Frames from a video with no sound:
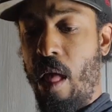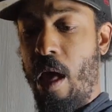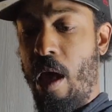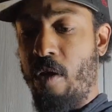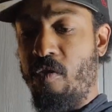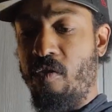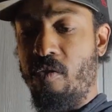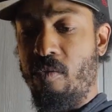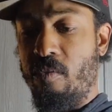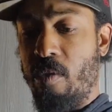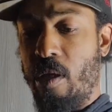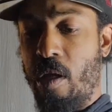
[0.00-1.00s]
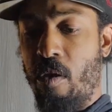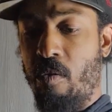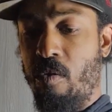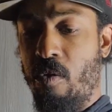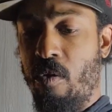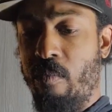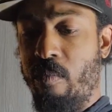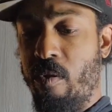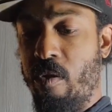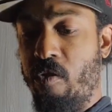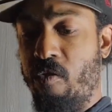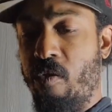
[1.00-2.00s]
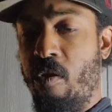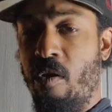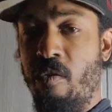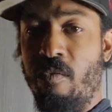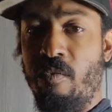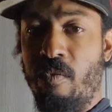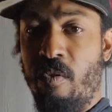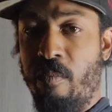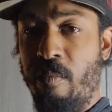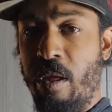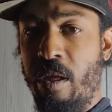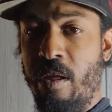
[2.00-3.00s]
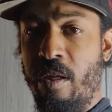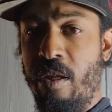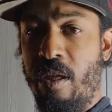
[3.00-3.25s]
Ash held on pretty strong from me.